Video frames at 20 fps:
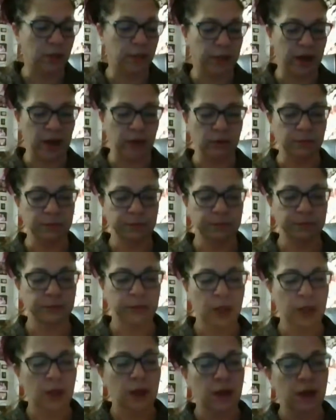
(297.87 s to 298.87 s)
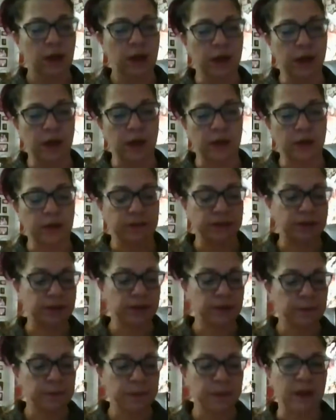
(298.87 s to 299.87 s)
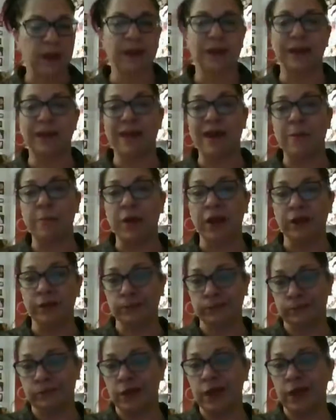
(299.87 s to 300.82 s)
about is lemon.